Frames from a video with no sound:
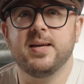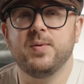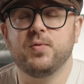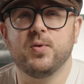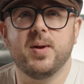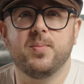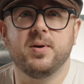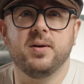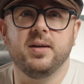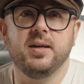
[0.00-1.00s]
time, if you
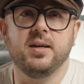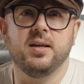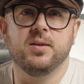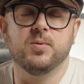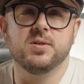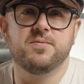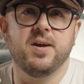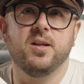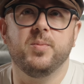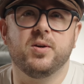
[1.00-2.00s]
remember, it was
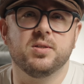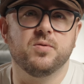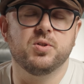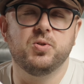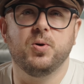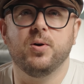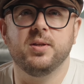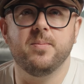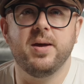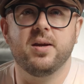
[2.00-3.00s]
failed because it was too
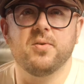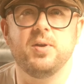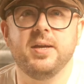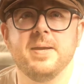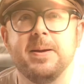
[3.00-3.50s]
hot in the bakery